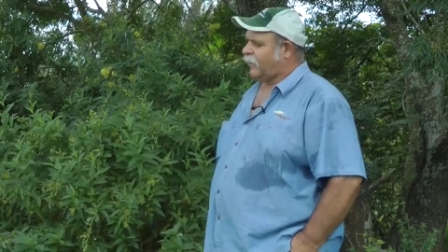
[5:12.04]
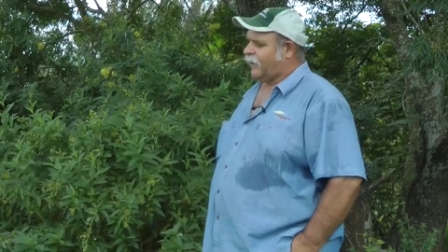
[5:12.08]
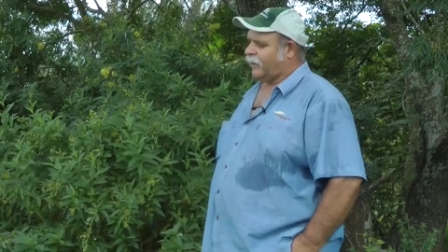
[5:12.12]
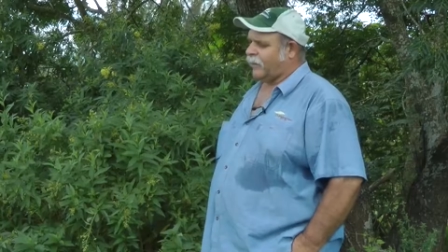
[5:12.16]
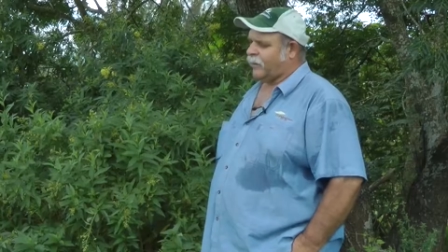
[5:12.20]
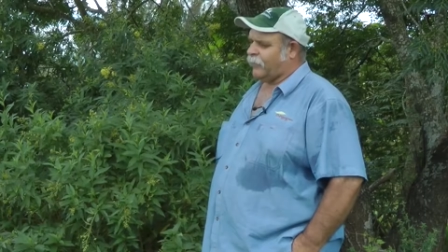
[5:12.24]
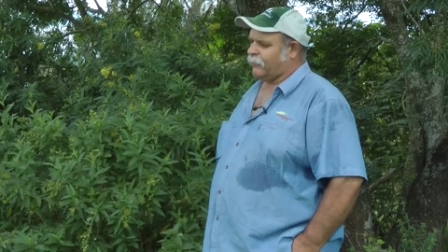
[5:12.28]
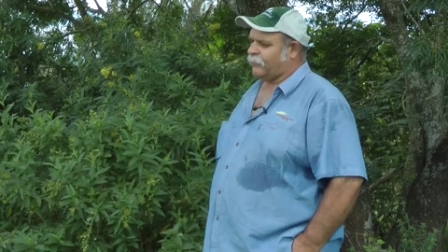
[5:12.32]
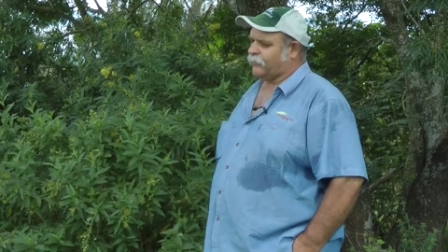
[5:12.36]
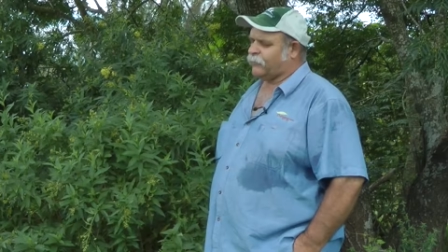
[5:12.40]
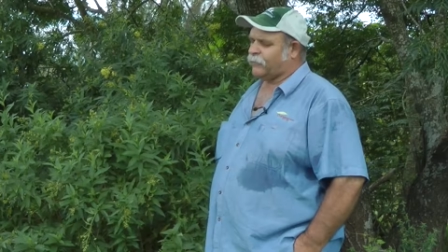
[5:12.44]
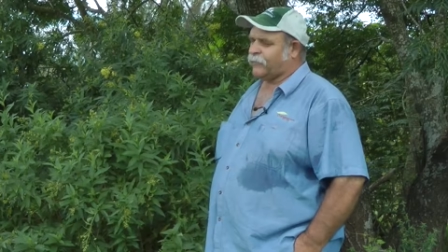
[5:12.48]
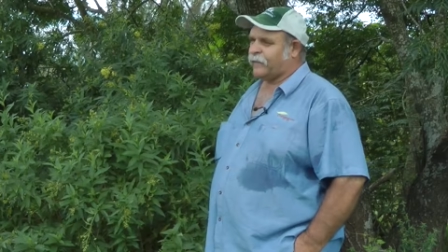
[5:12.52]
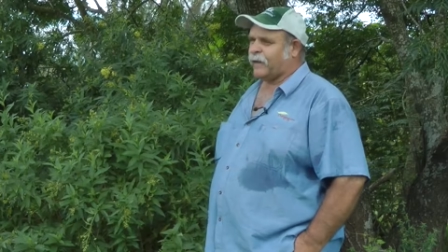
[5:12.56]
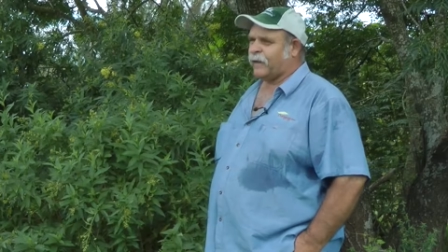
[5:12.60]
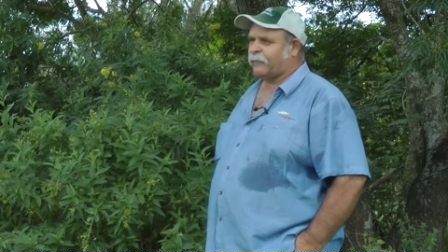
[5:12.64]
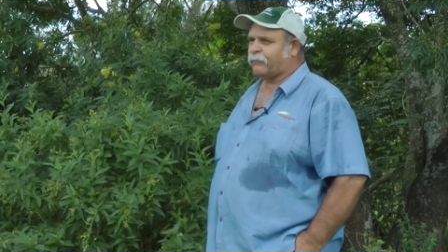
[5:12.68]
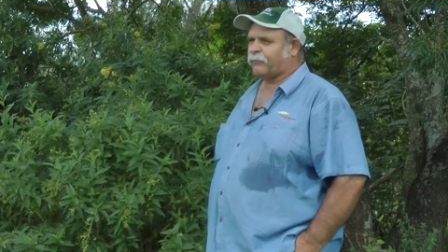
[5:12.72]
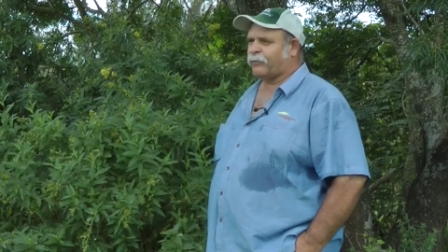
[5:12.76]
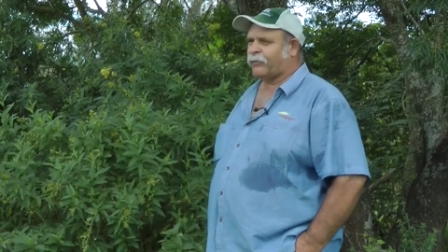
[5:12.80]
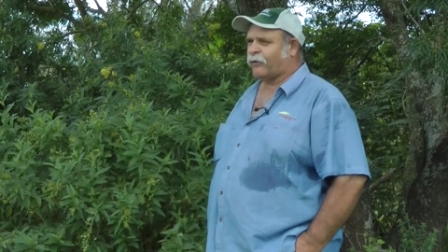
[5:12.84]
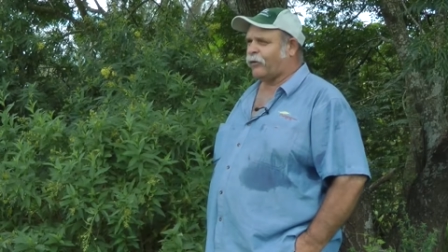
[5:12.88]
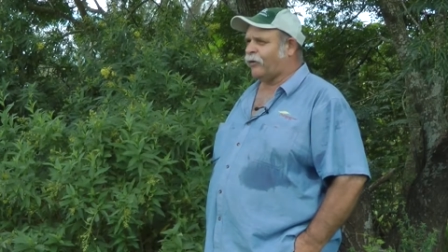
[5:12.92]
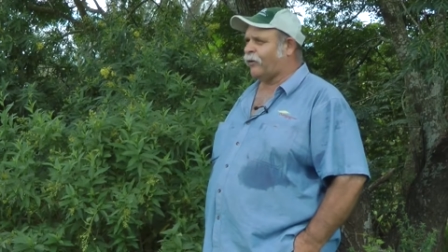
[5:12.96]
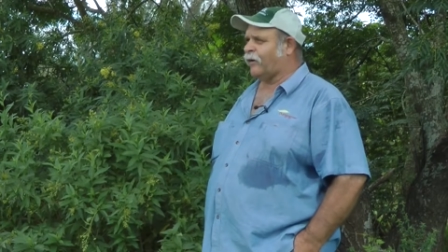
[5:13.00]
um, and for that
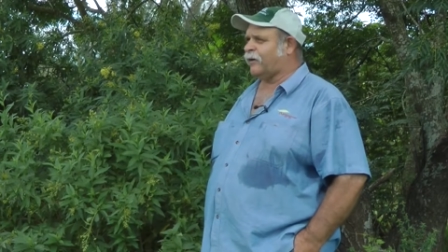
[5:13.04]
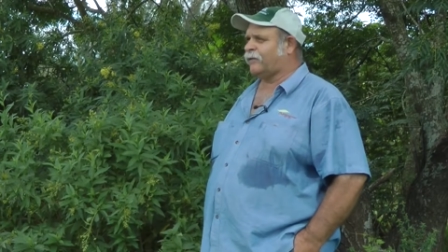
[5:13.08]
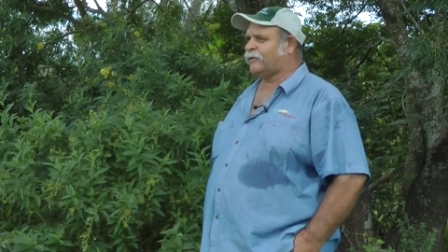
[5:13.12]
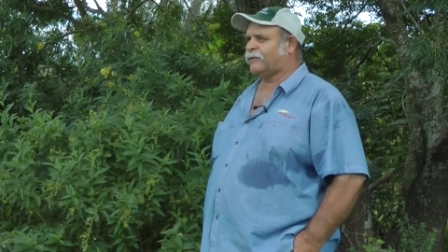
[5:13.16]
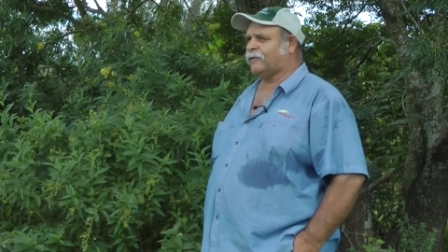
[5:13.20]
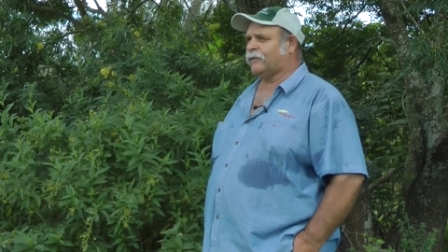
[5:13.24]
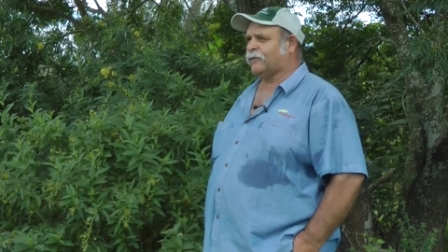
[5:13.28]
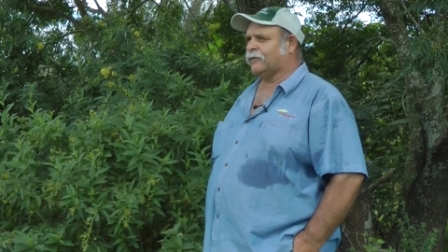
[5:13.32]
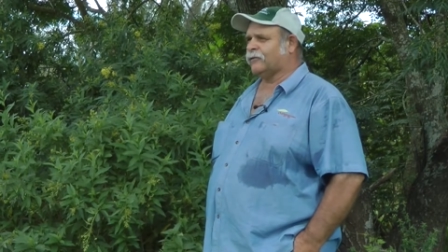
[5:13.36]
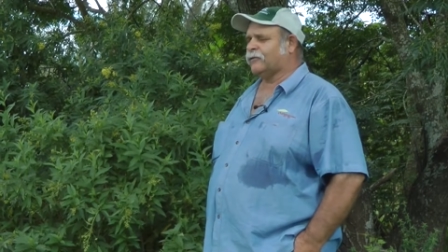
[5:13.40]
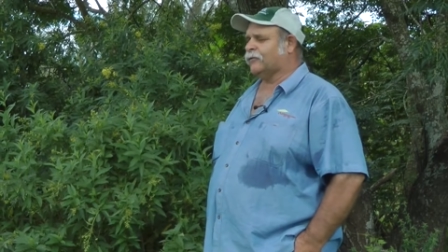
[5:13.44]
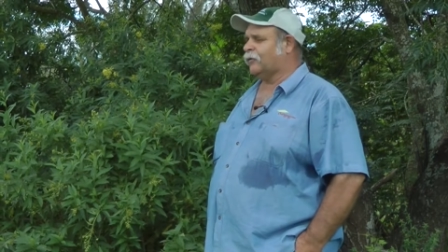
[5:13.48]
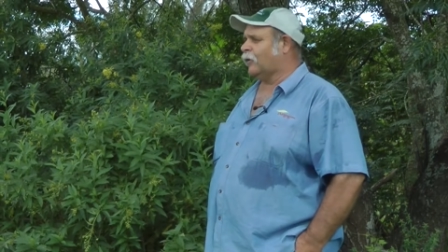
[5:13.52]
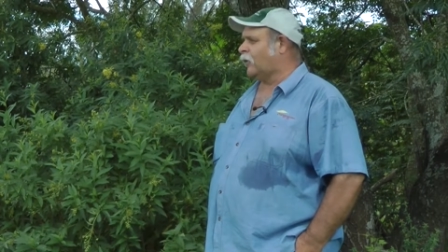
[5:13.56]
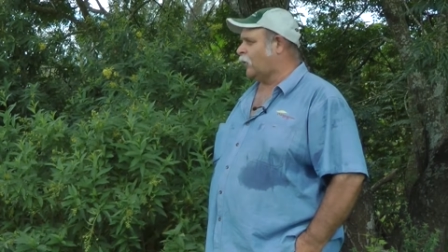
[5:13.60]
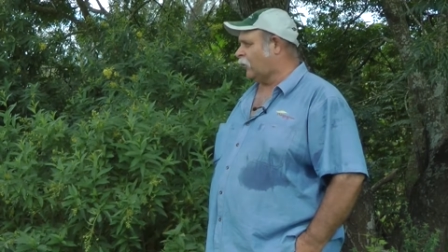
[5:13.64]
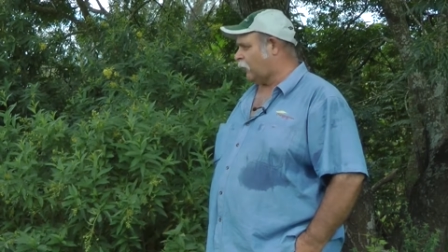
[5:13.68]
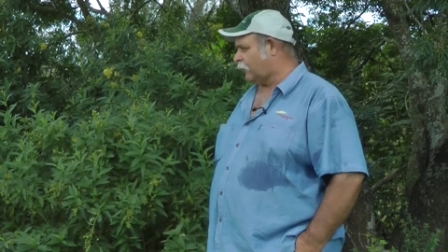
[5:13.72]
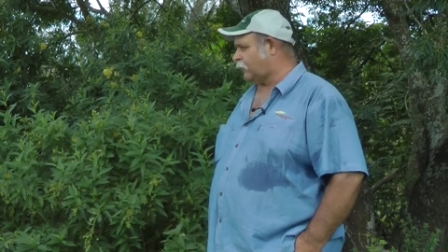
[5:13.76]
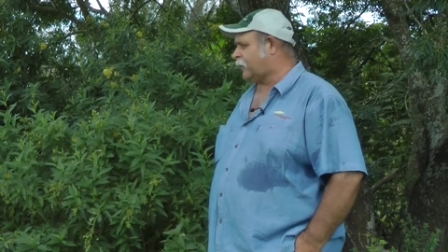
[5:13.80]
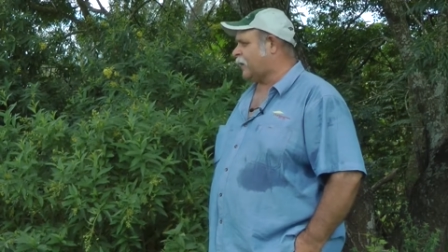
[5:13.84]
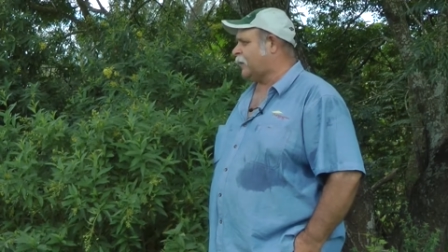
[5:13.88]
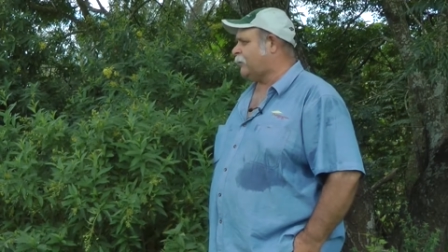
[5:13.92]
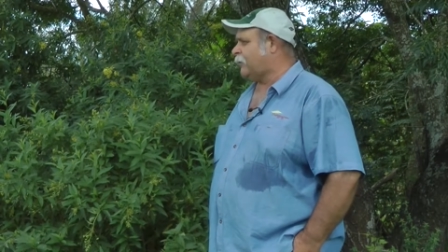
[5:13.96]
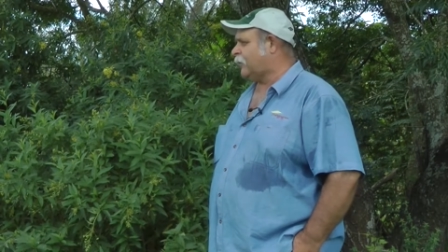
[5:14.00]
price you could do a
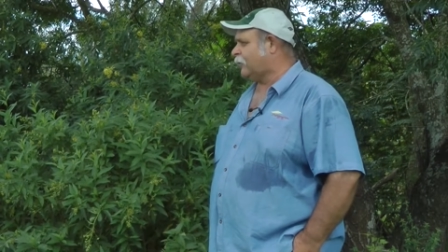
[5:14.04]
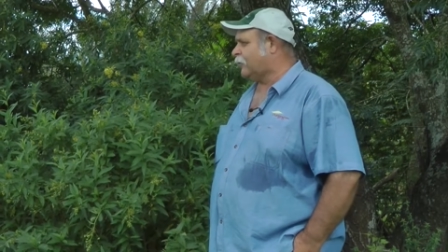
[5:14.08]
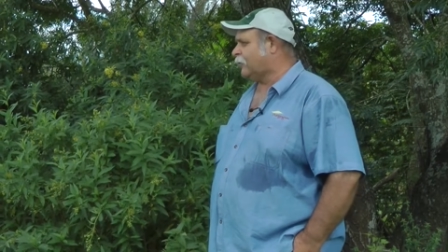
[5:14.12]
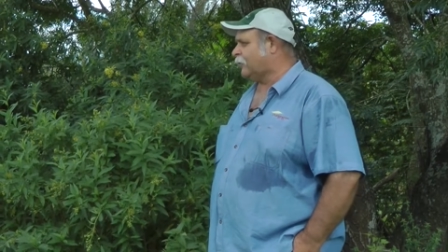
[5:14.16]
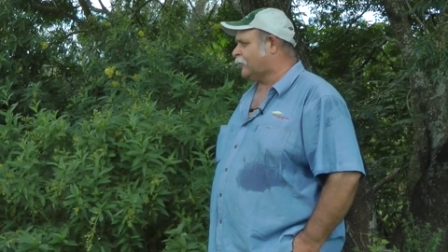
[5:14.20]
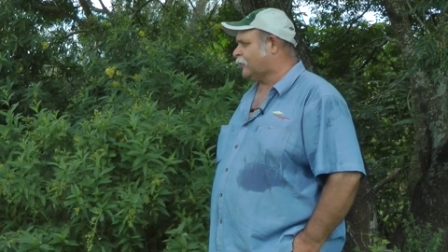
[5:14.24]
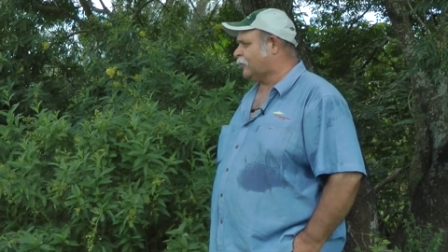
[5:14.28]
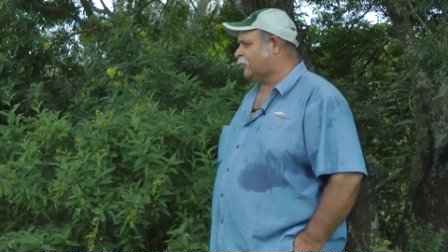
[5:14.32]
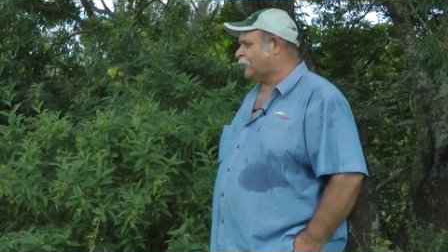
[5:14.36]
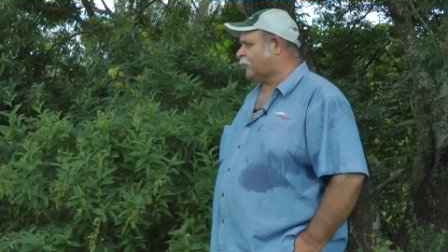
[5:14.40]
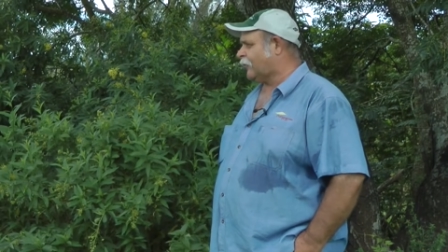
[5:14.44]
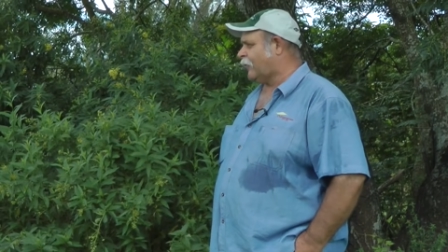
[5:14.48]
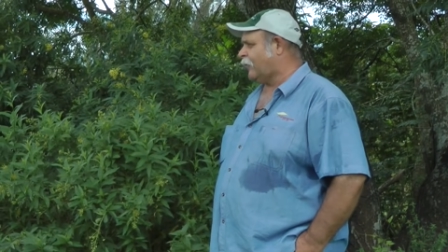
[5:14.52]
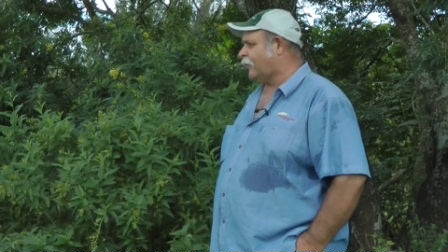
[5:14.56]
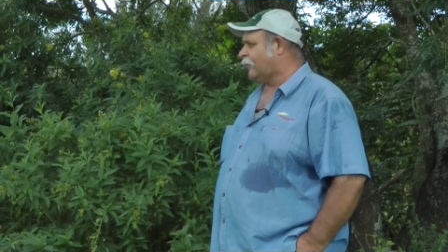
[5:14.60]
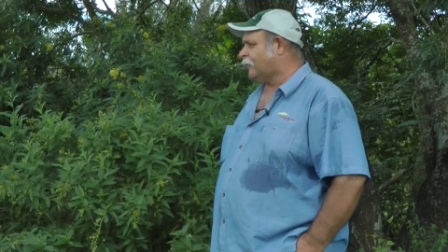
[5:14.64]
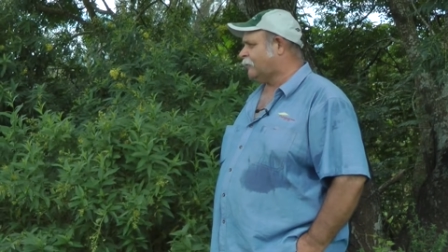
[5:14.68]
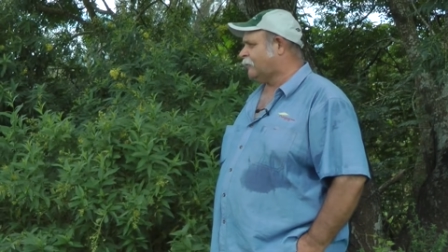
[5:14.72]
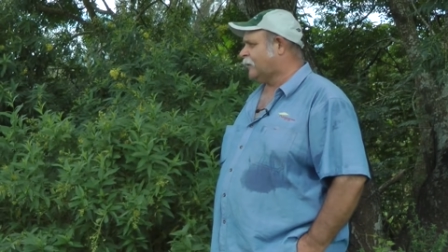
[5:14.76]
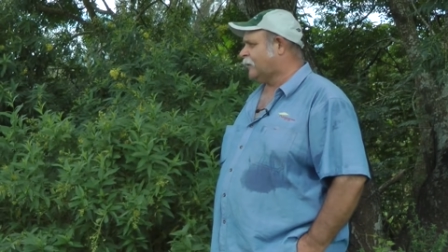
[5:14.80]
lot of chemical control.